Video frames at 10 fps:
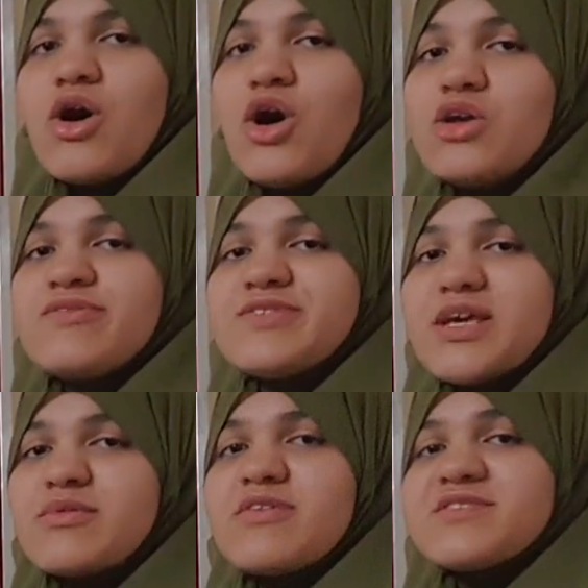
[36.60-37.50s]
All of
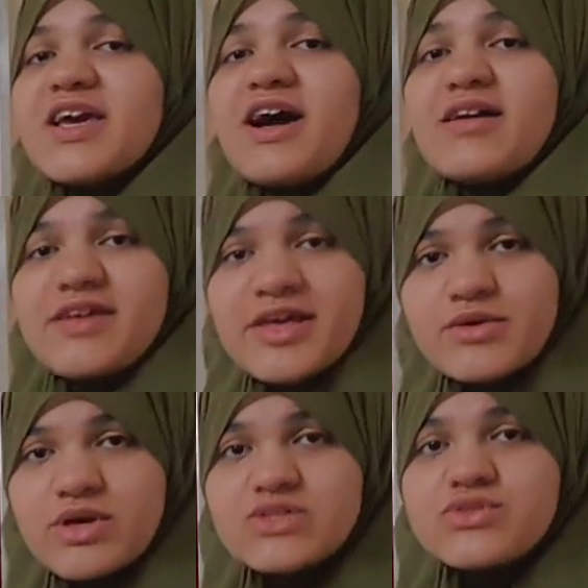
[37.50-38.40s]
them, if they are
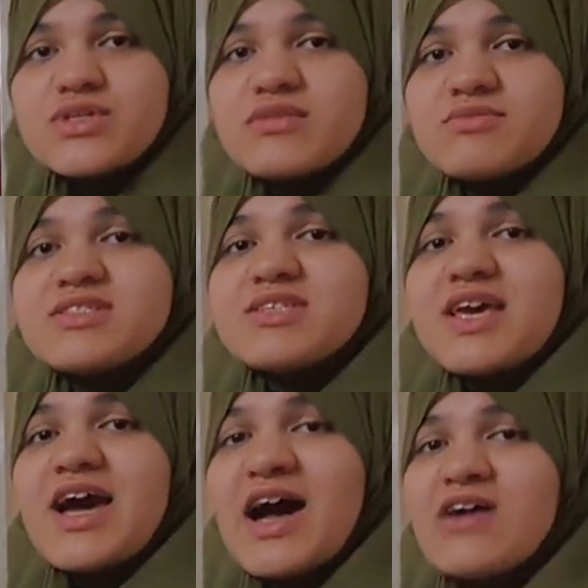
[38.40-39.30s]
equal, so that means they
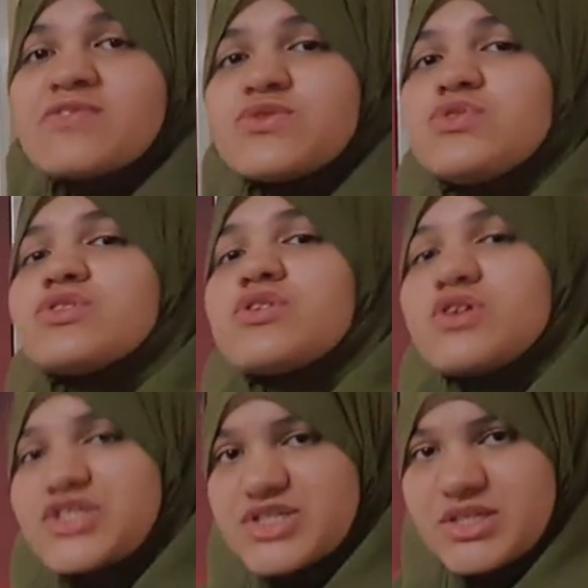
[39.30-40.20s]
have two
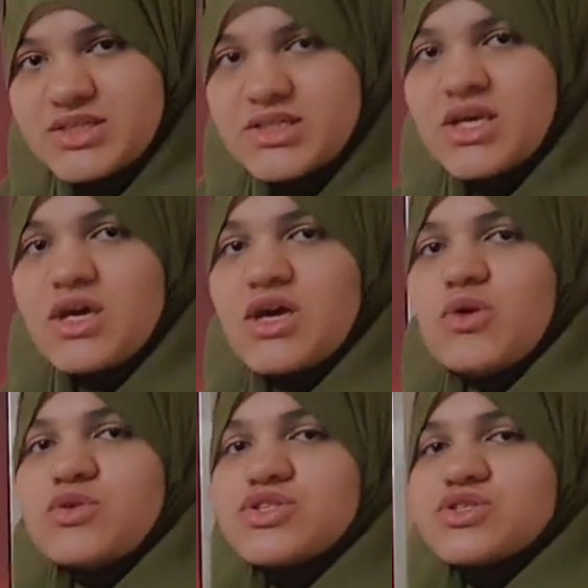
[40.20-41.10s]
solutions,
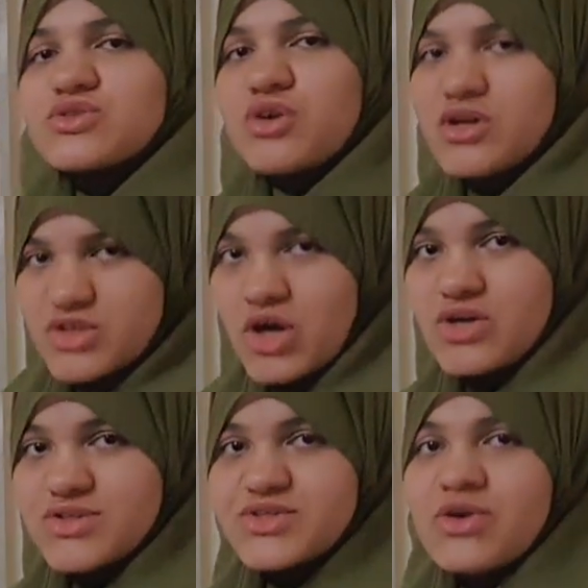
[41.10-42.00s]
which is called
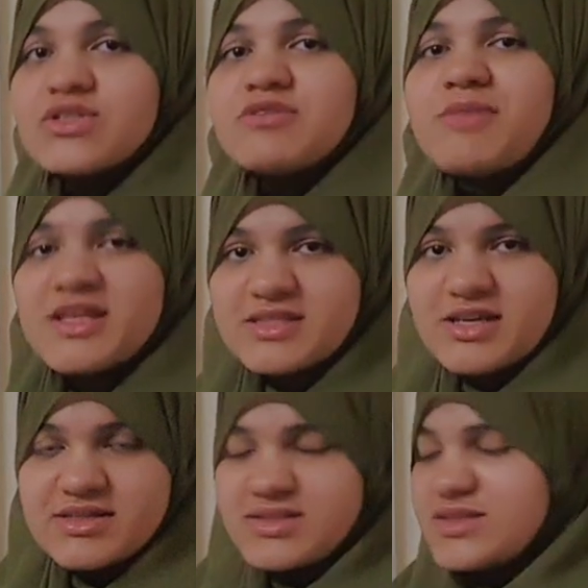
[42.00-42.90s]
also
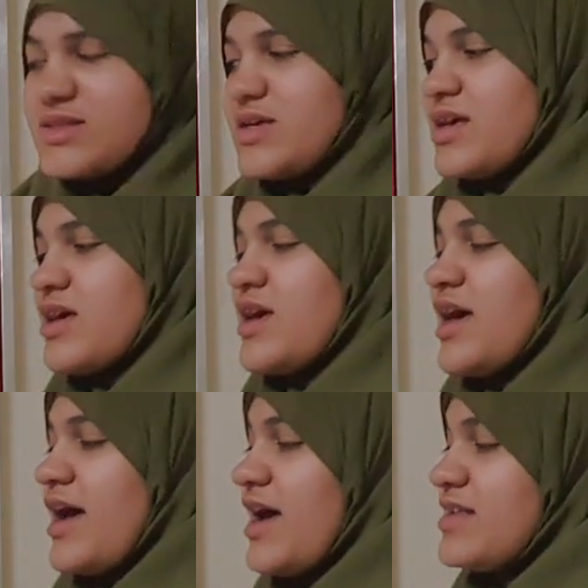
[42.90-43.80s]
dependent.
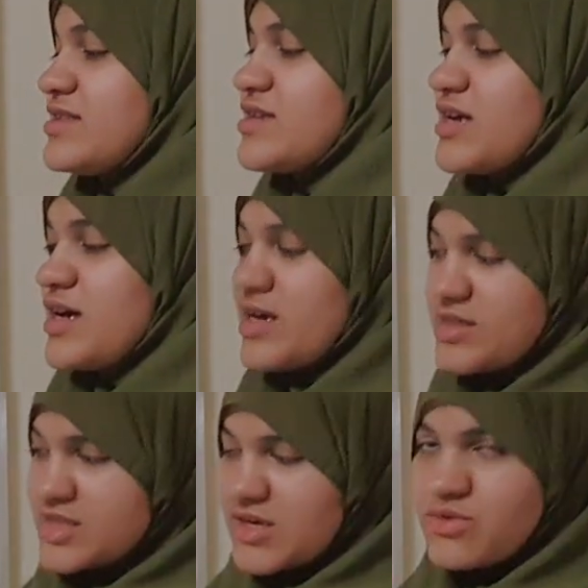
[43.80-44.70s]
And
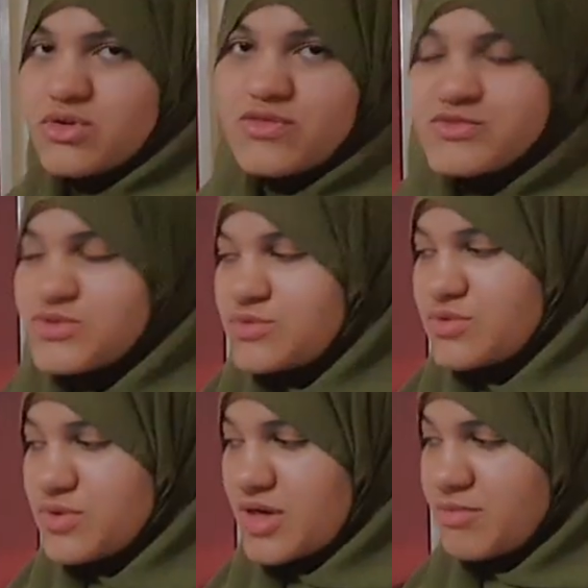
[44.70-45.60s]
the rule of
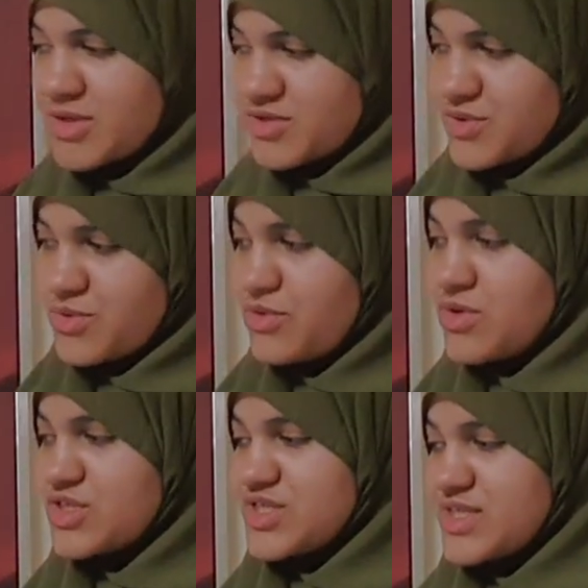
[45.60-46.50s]
number two,
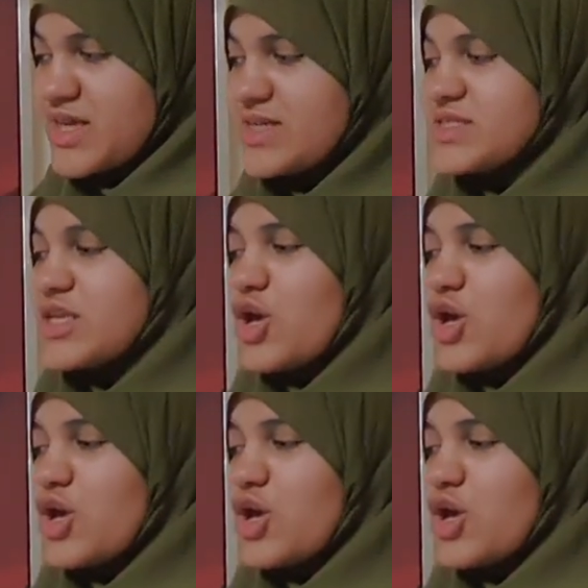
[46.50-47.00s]
which says